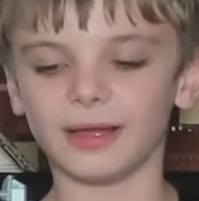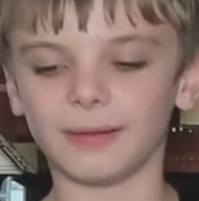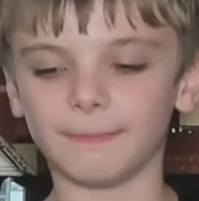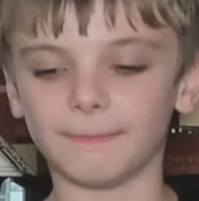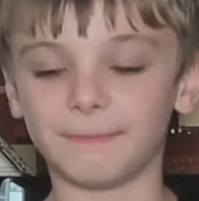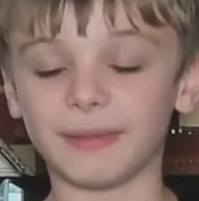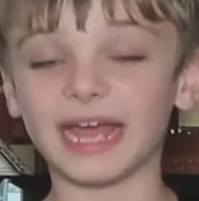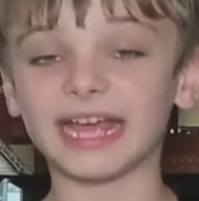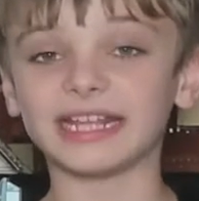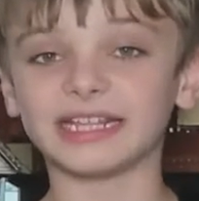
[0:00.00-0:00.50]

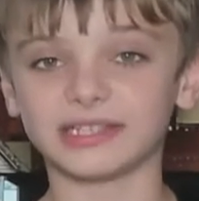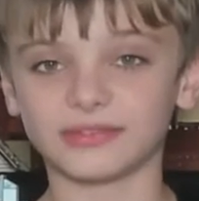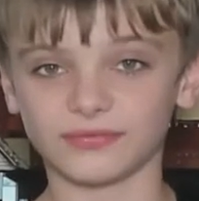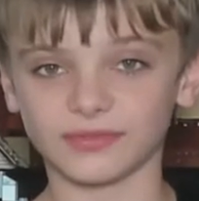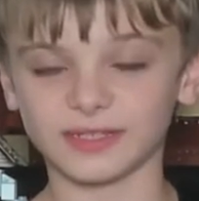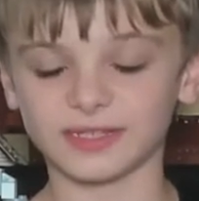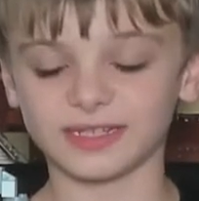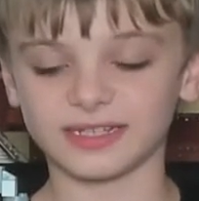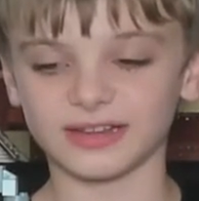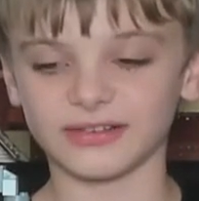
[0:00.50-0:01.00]
base
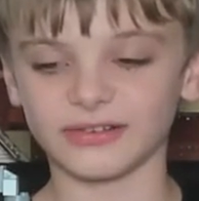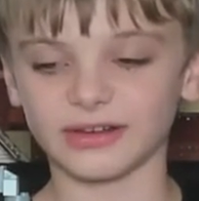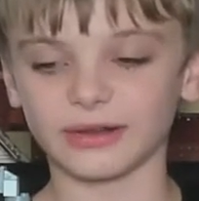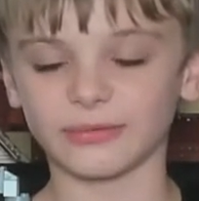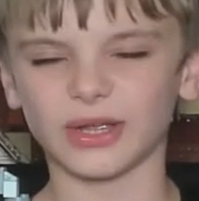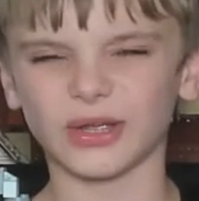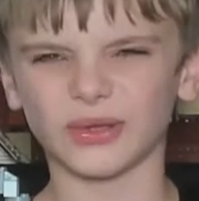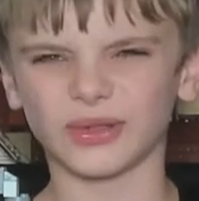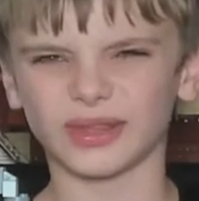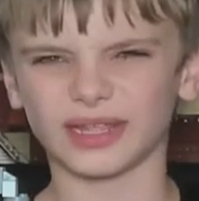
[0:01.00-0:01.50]
for the
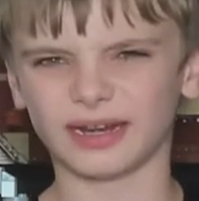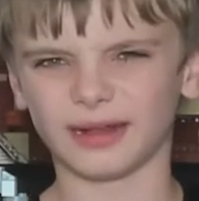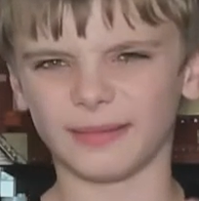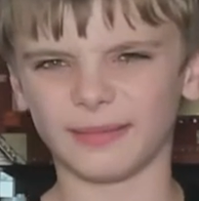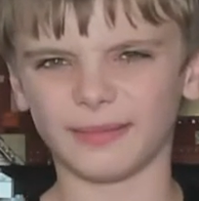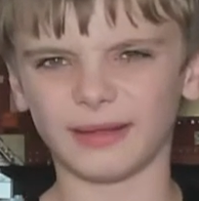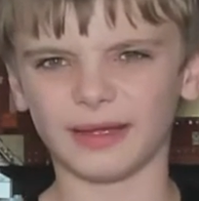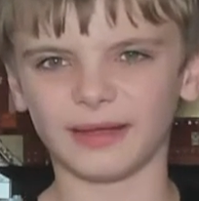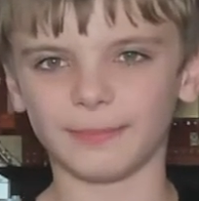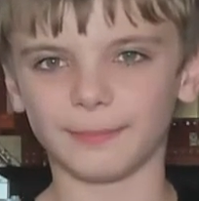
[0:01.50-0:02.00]
steering wheel, then
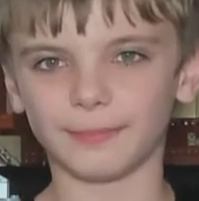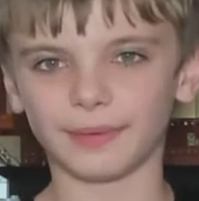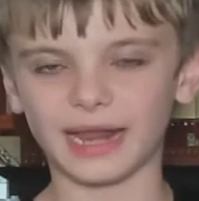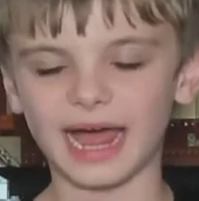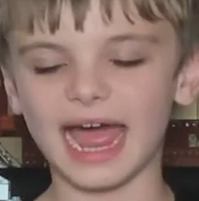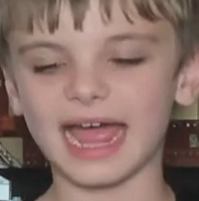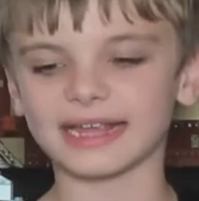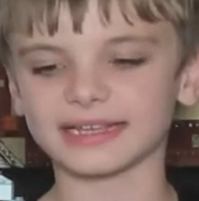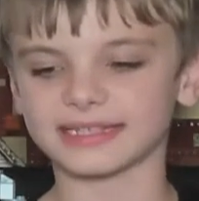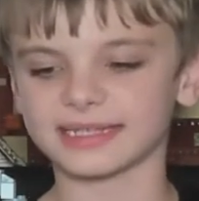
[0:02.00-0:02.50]
a
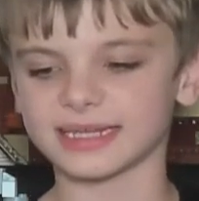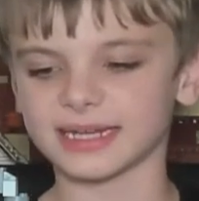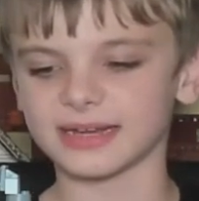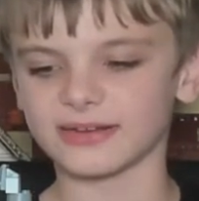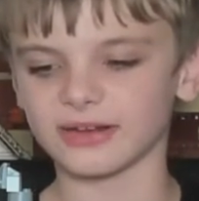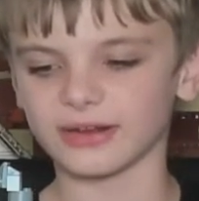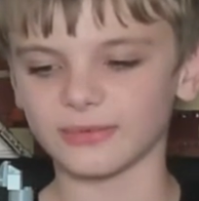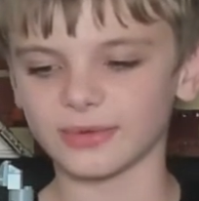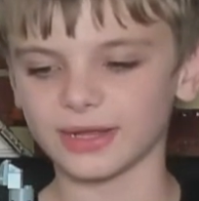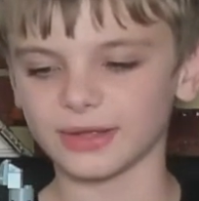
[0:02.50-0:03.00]
black
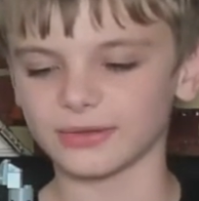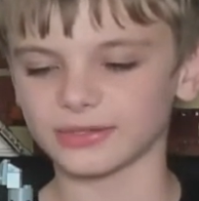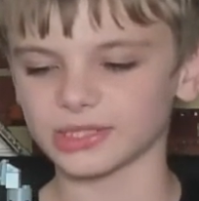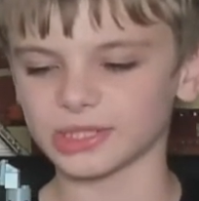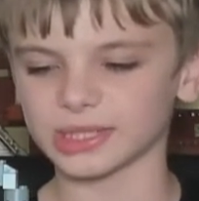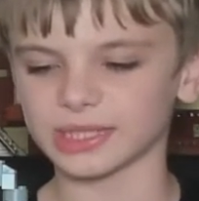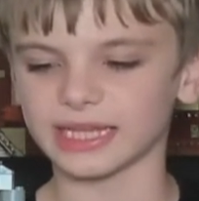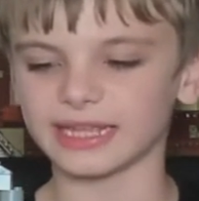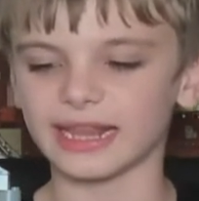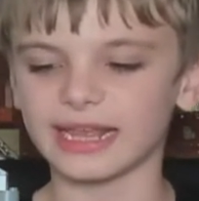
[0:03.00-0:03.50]
steering wheel. I
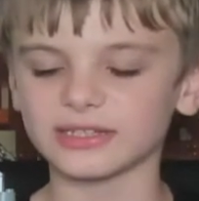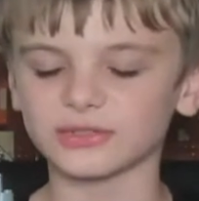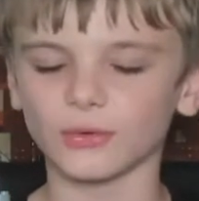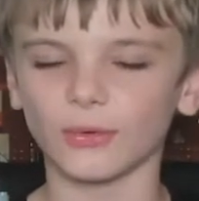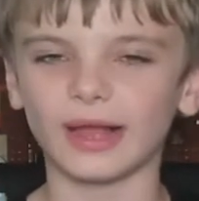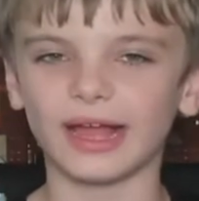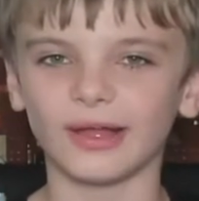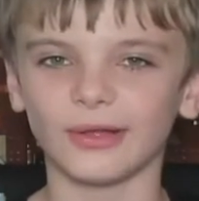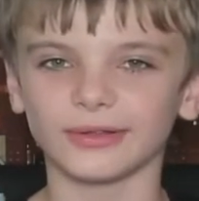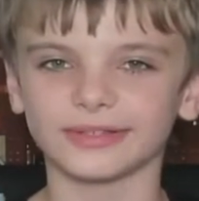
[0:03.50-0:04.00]
just think that's
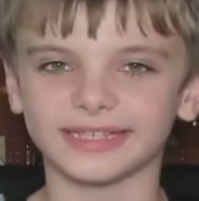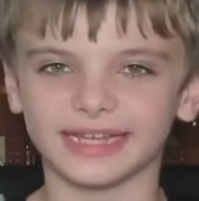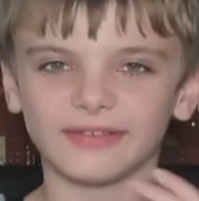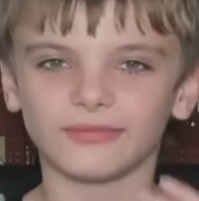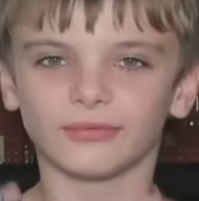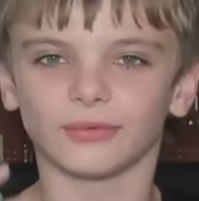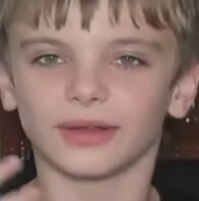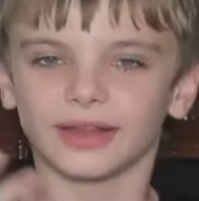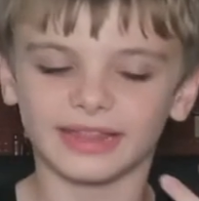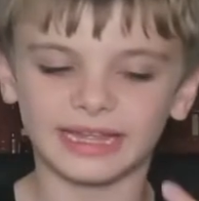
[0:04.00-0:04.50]
quite odd to
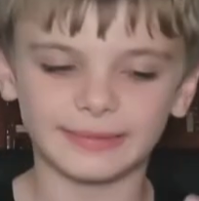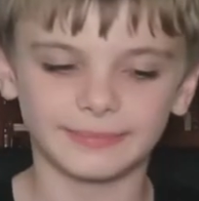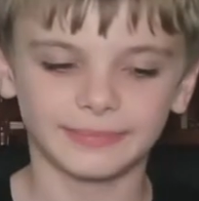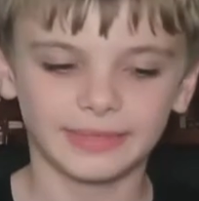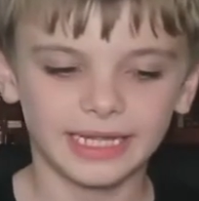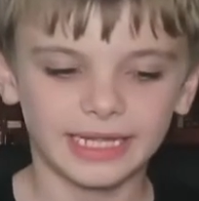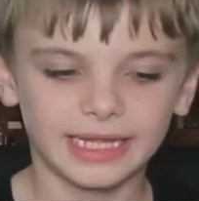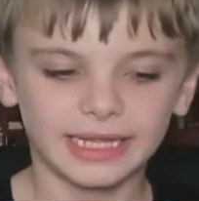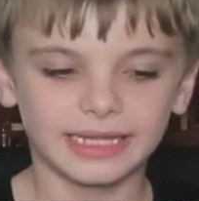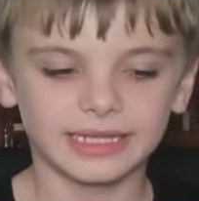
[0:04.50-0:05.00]
have one of them.
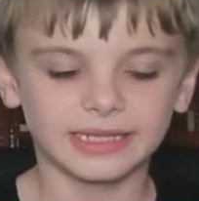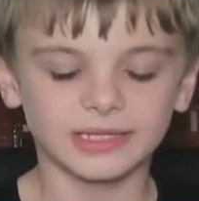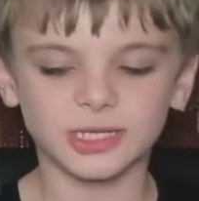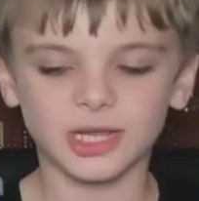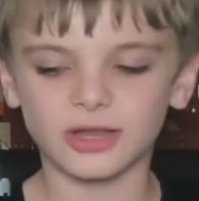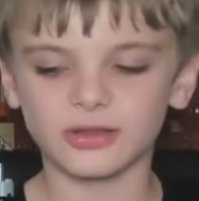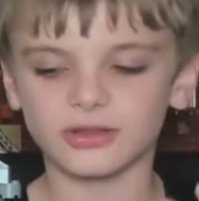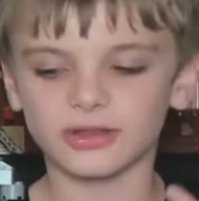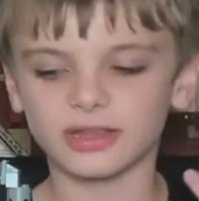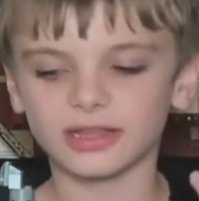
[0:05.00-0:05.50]

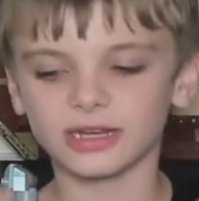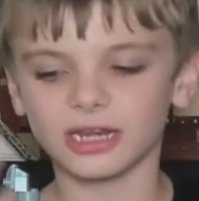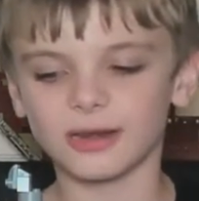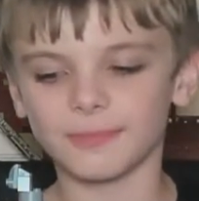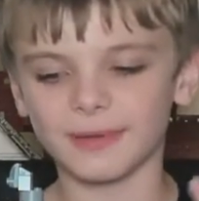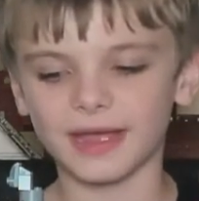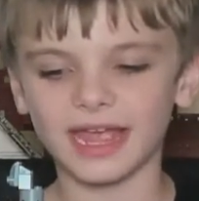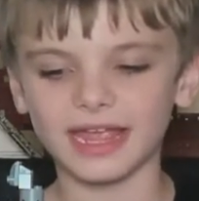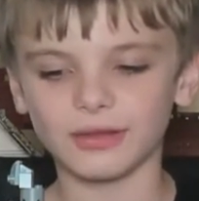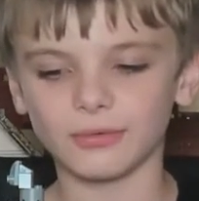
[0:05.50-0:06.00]
So you could
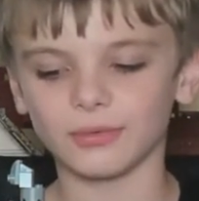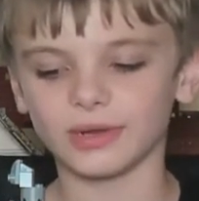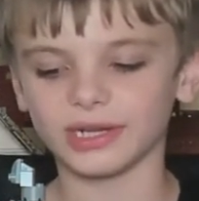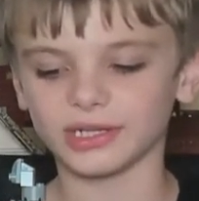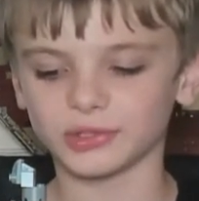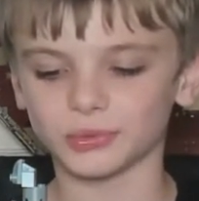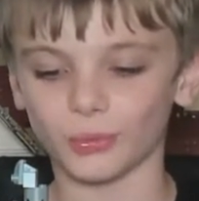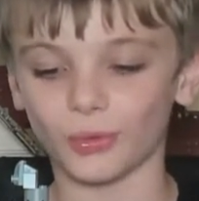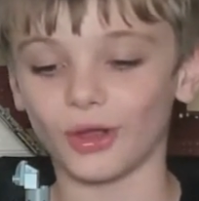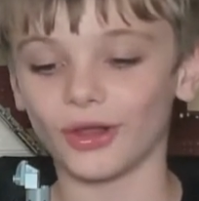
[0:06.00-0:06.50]
debate
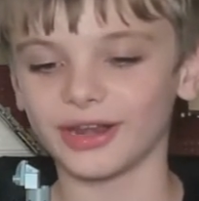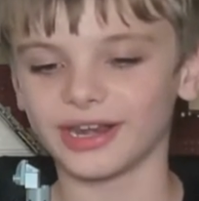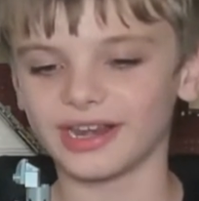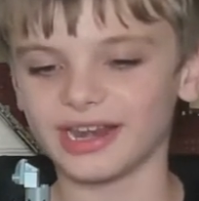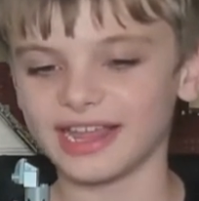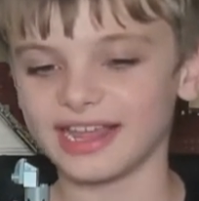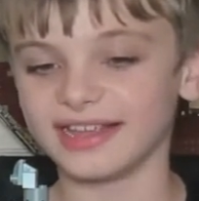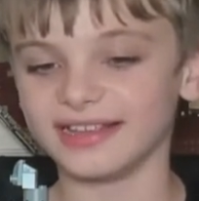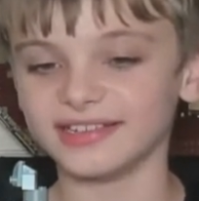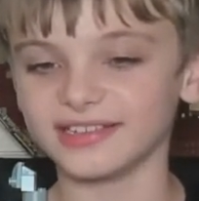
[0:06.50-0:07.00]
which
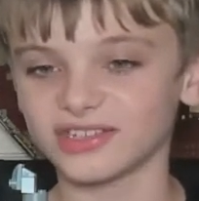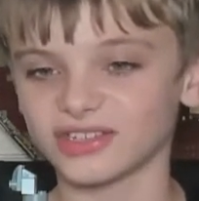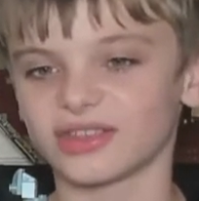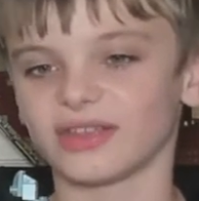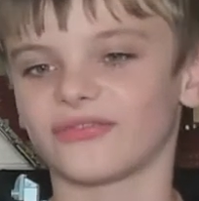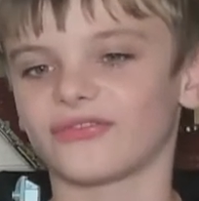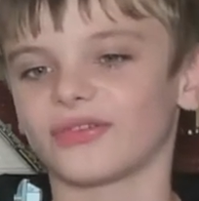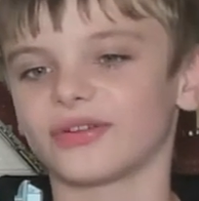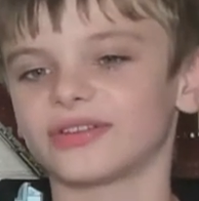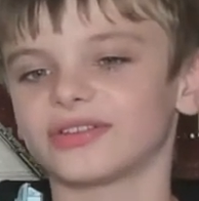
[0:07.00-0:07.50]
one is
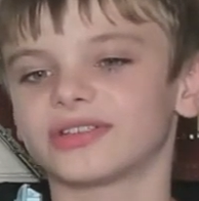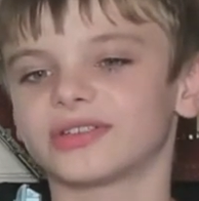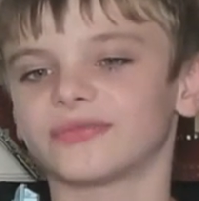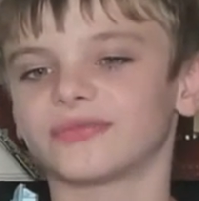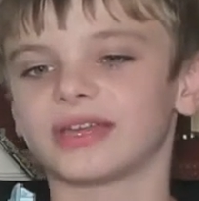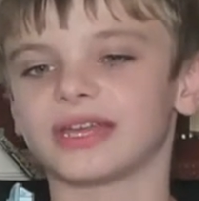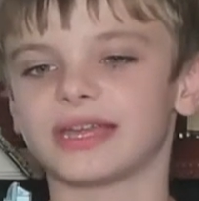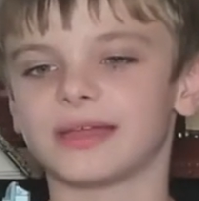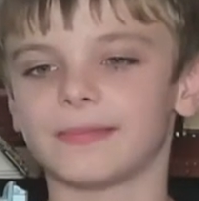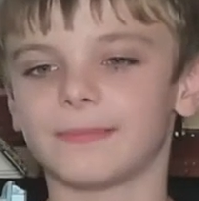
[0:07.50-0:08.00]
the front
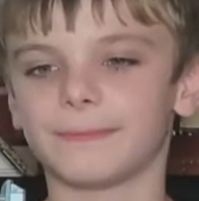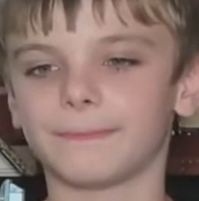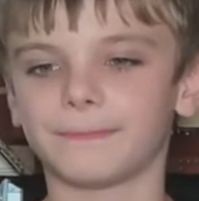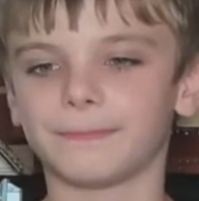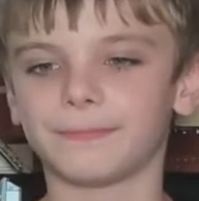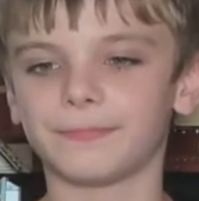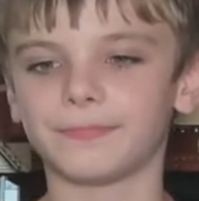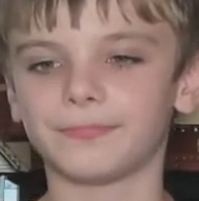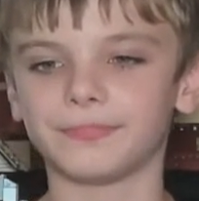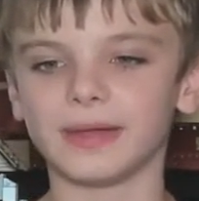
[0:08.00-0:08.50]
of it.
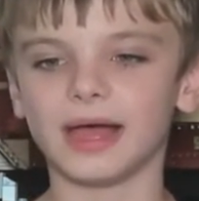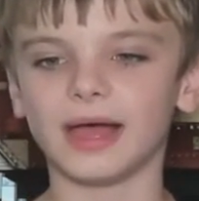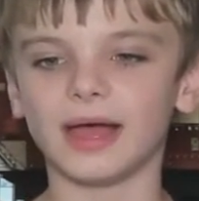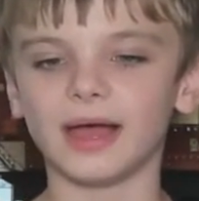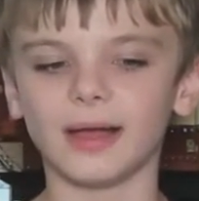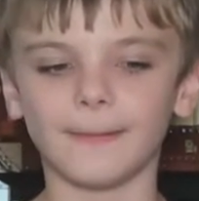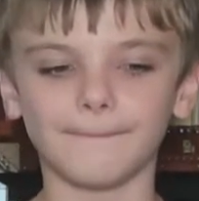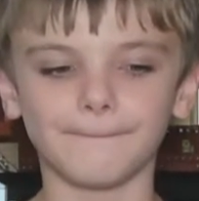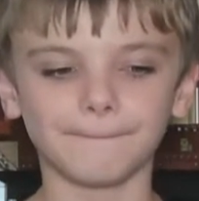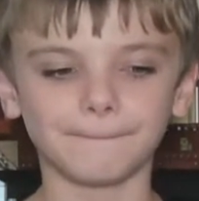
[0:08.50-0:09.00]

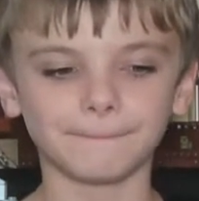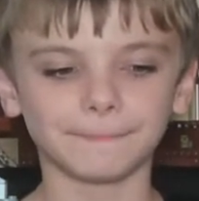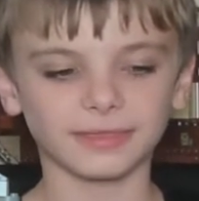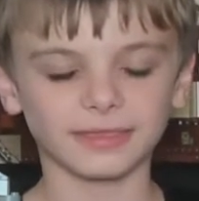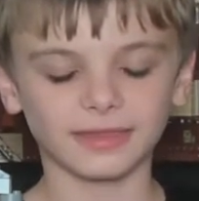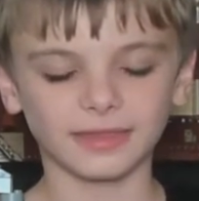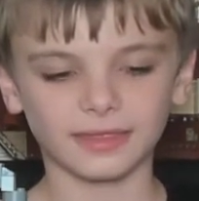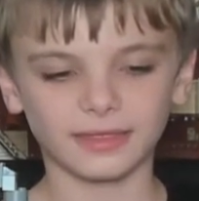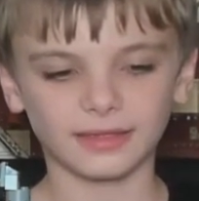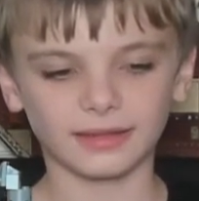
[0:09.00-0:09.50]

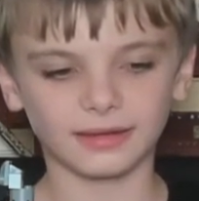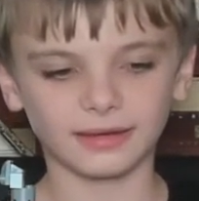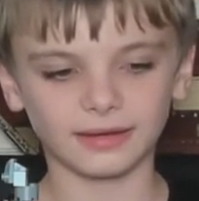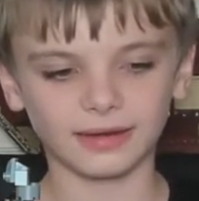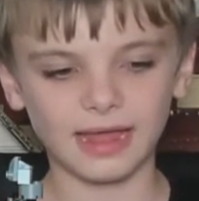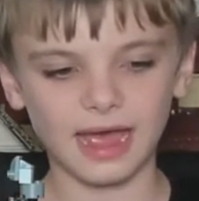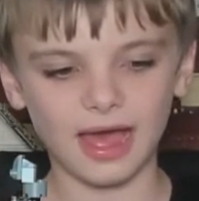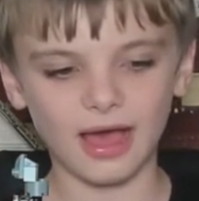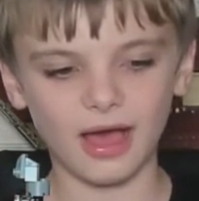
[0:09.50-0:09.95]
Now